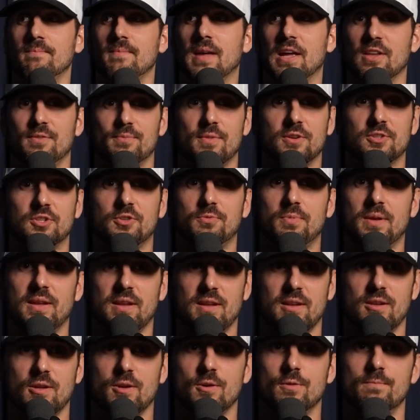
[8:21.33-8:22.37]
As much as we
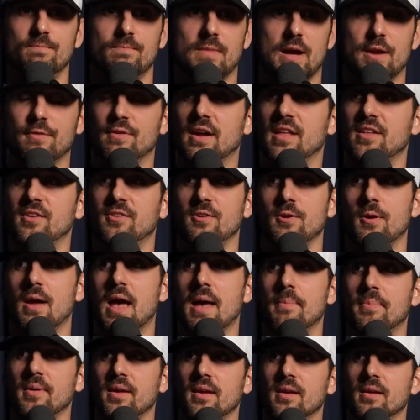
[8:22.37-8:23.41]
need you, I'd rather see you
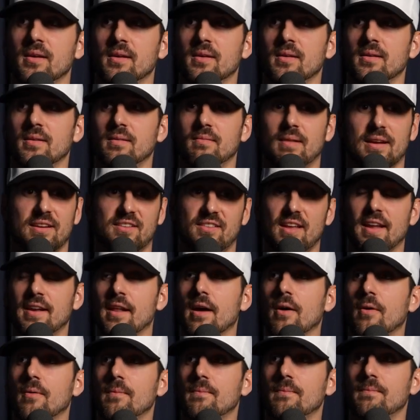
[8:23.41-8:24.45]
happy. Like, say
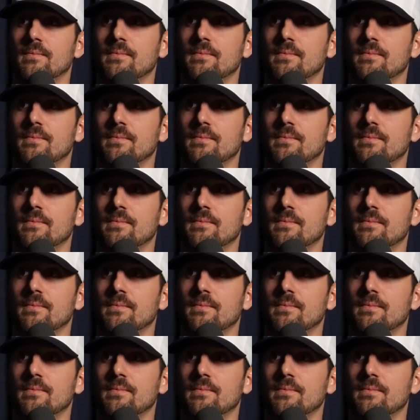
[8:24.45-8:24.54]
no.